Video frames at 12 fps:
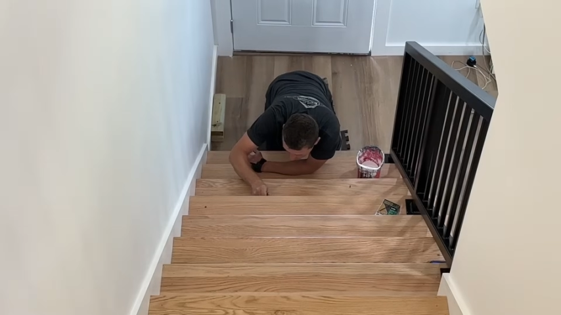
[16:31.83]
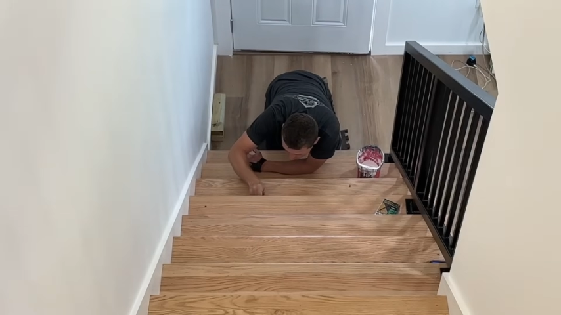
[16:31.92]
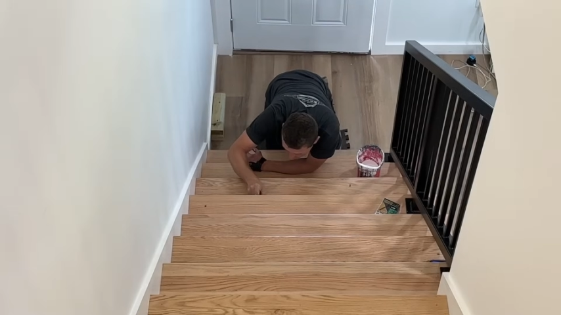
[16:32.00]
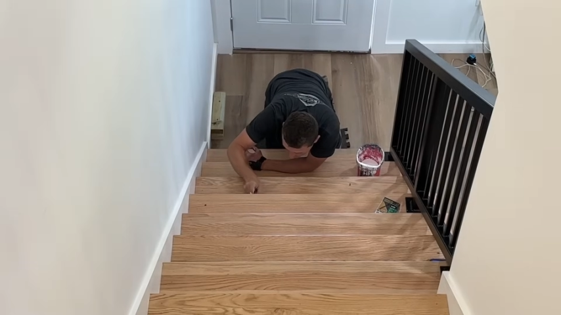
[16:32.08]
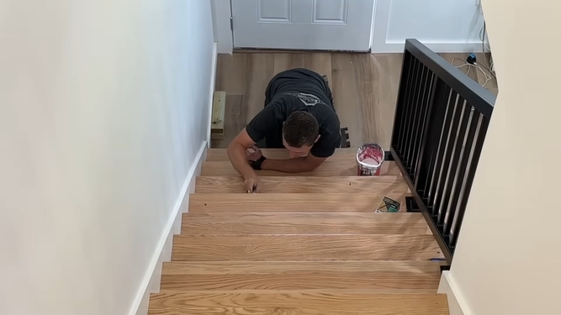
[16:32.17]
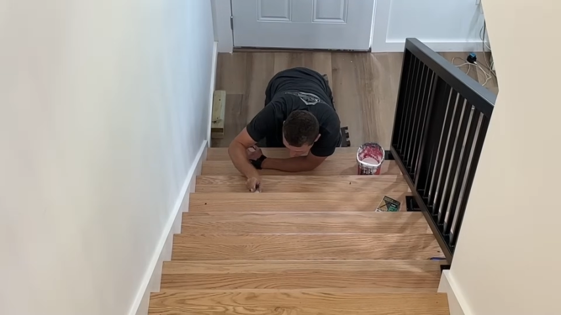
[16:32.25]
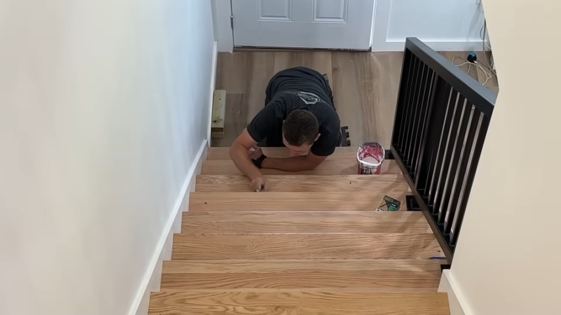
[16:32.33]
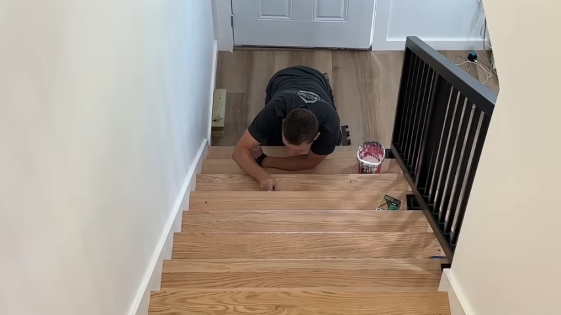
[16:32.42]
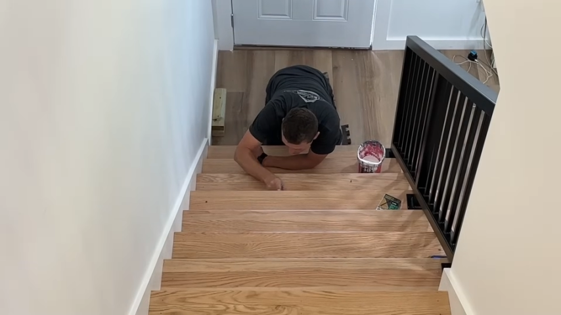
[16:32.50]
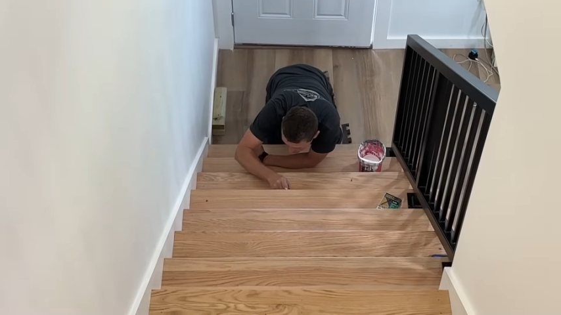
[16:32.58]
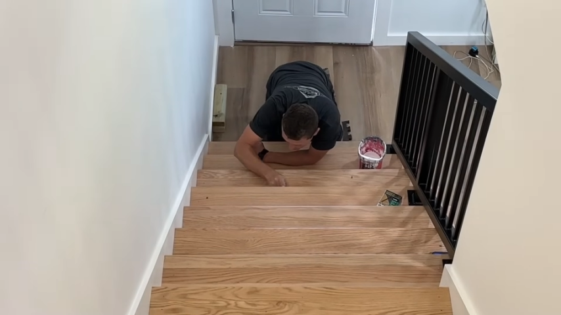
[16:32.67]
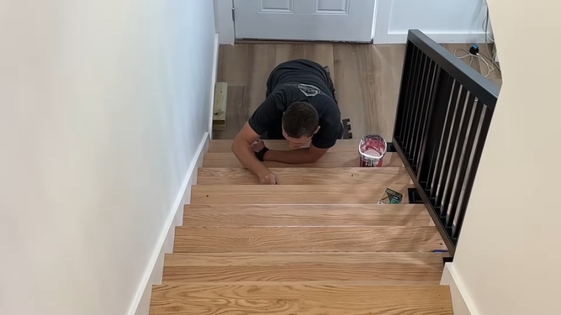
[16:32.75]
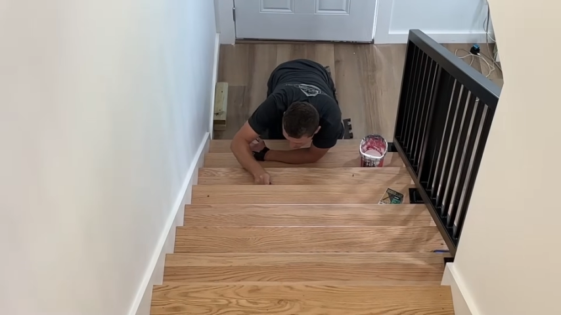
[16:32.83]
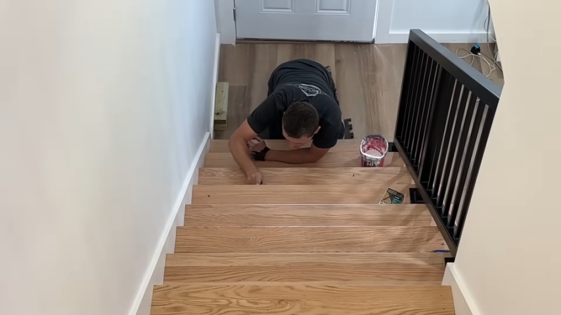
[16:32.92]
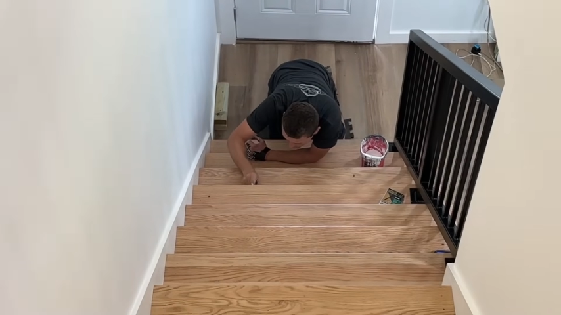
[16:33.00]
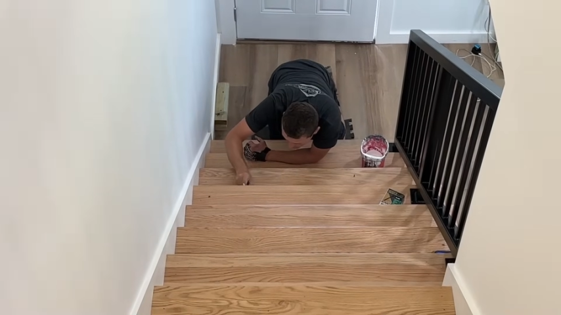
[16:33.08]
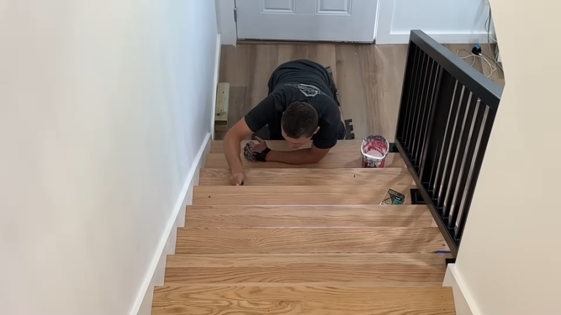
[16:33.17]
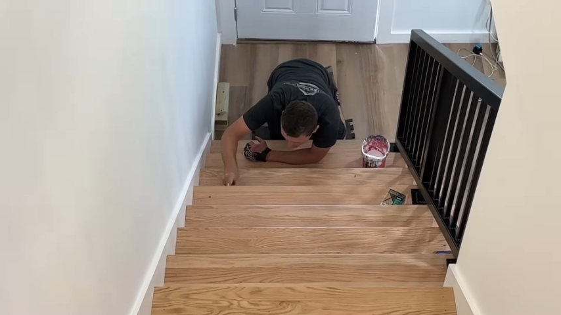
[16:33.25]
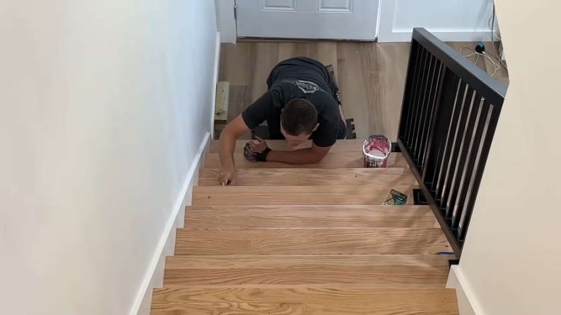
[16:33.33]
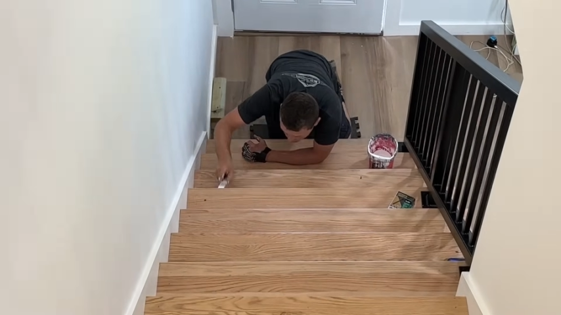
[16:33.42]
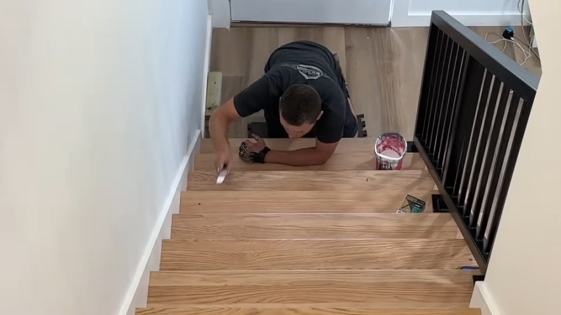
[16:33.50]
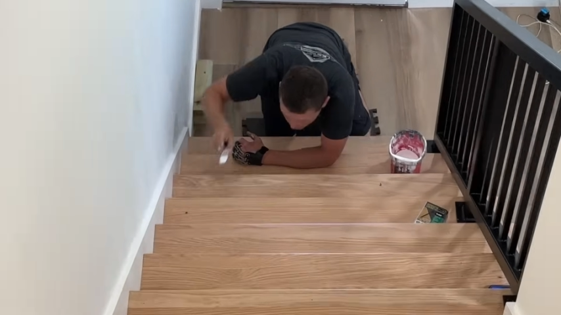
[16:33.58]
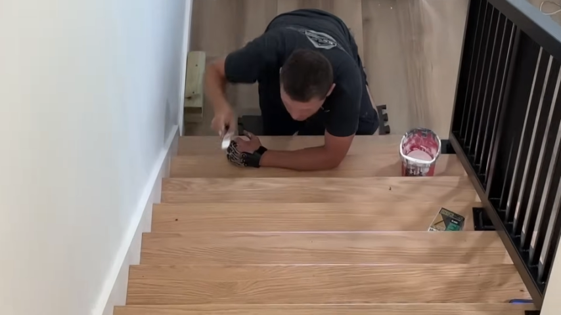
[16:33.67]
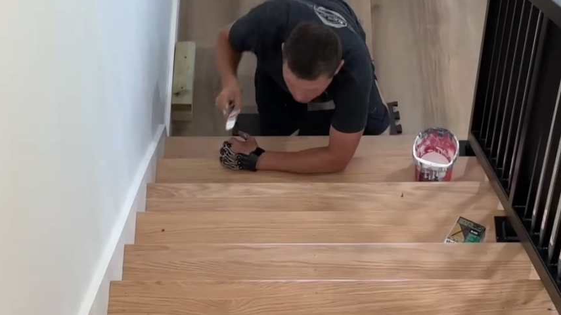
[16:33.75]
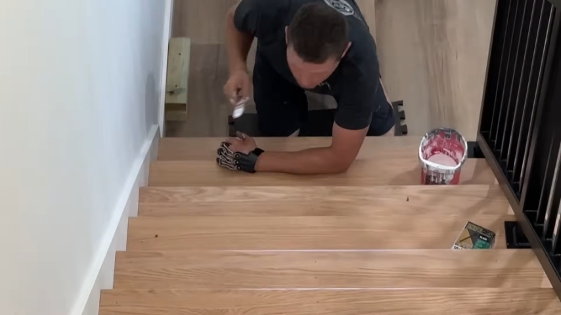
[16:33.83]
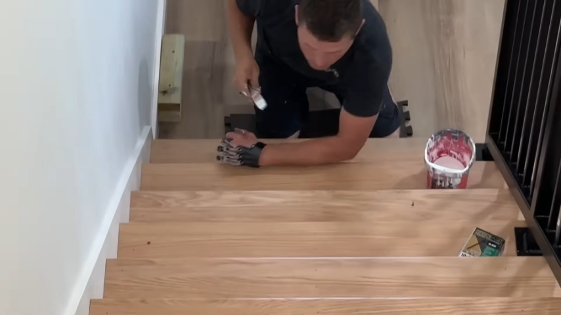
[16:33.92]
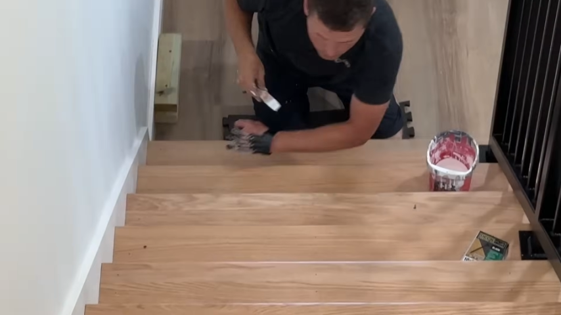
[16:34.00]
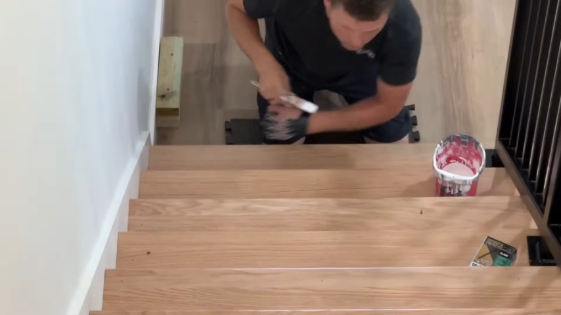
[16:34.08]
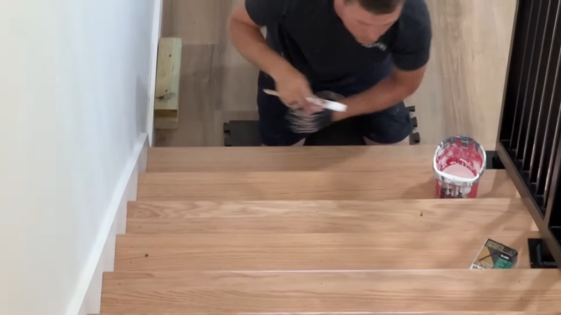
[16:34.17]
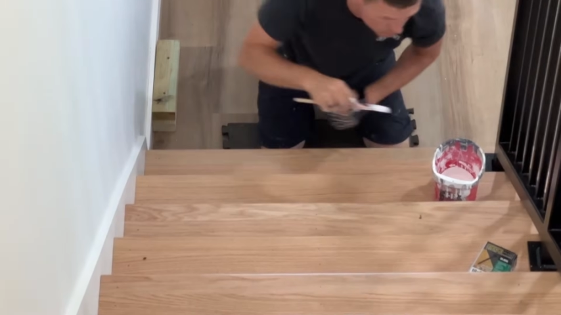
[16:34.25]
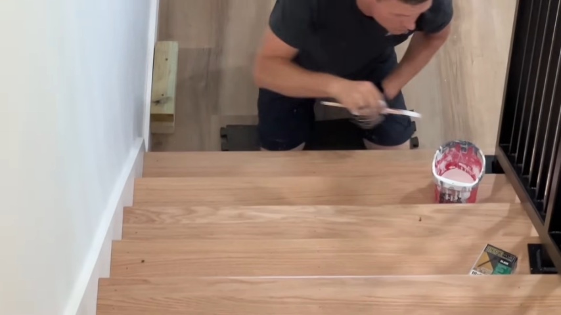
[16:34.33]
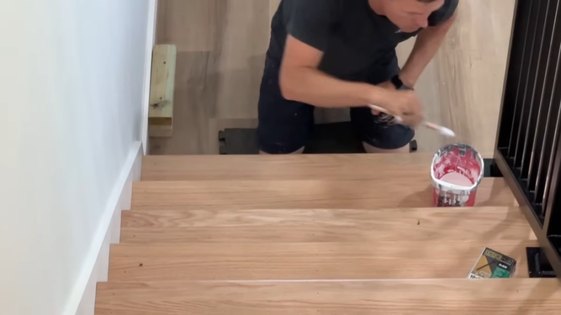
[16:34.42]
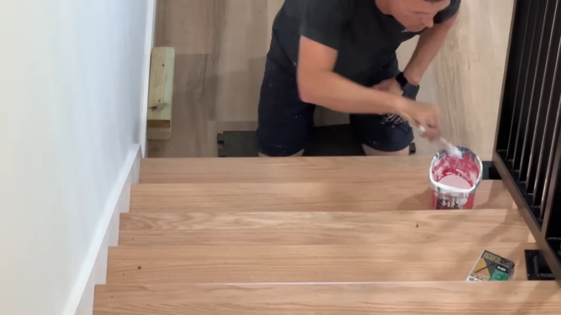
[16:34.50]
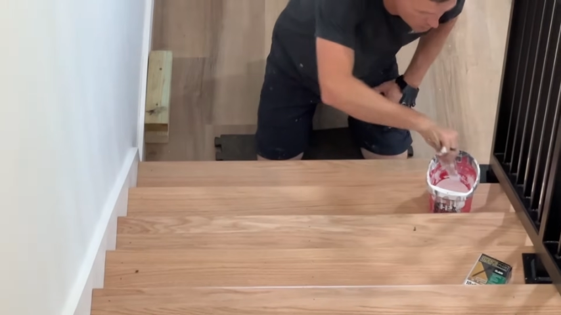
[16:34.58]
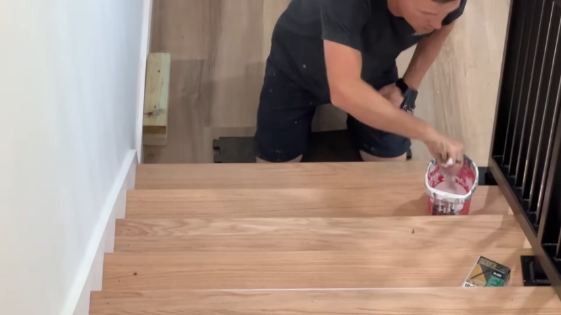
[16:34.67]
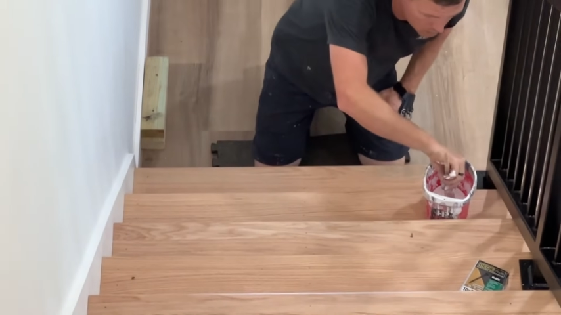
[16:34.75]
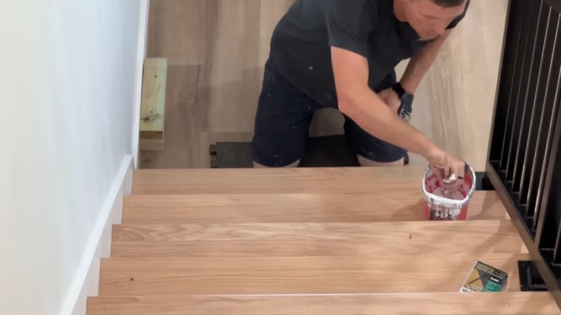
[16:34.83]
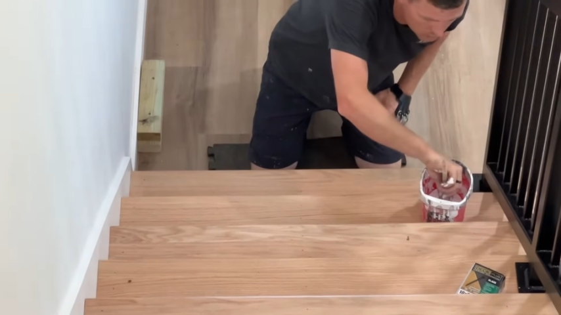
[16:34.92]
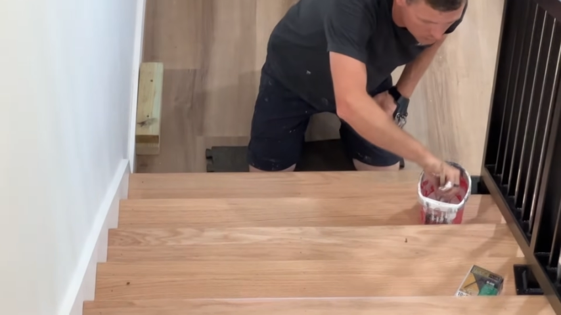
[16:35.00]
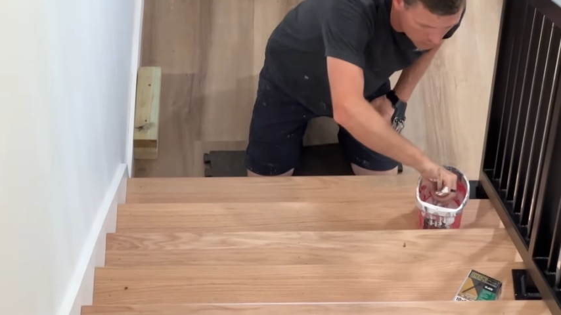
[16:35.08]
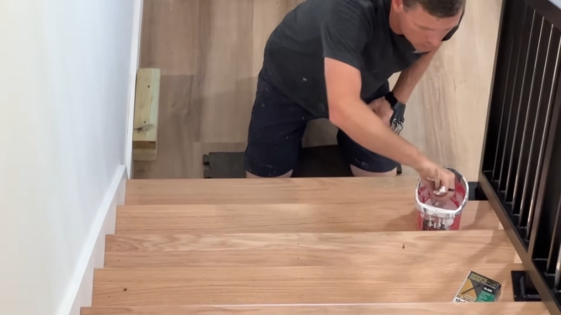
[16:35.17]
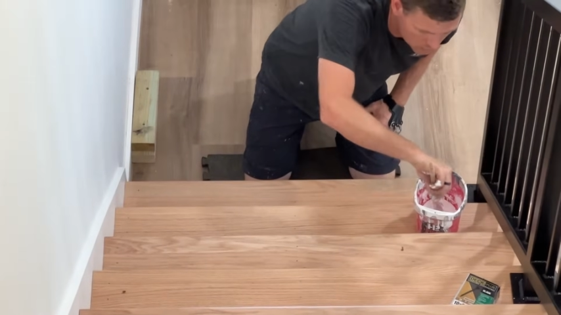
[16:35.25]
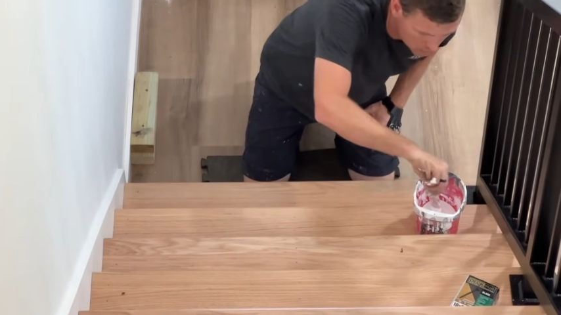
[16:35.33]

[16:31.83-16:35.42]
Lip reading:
[unreadable: no face in view]